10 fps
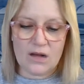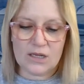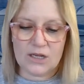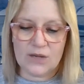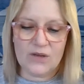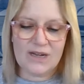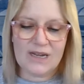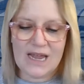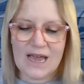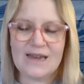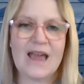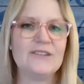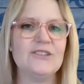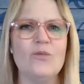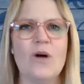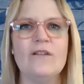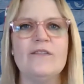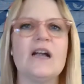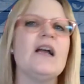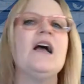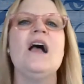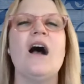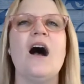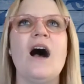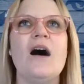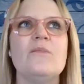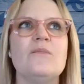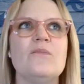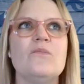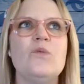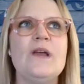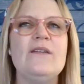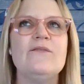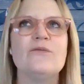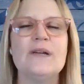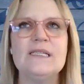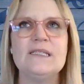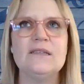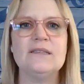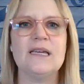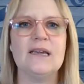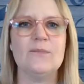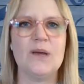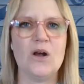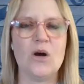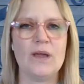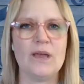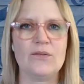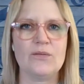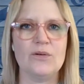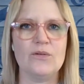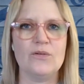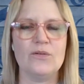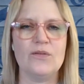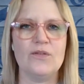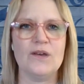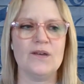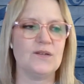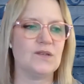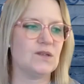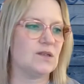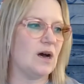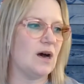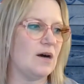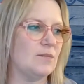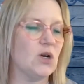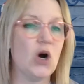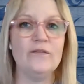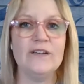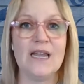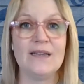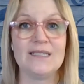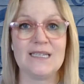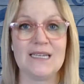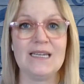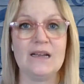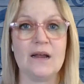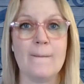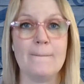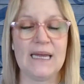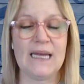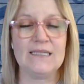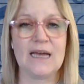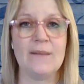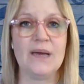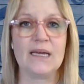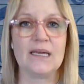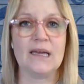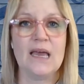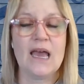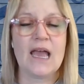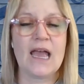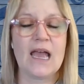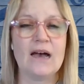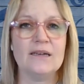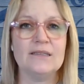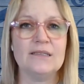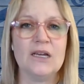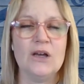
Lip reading: Community and national welfare. We've recently been going through this COVID-19 pandemic, and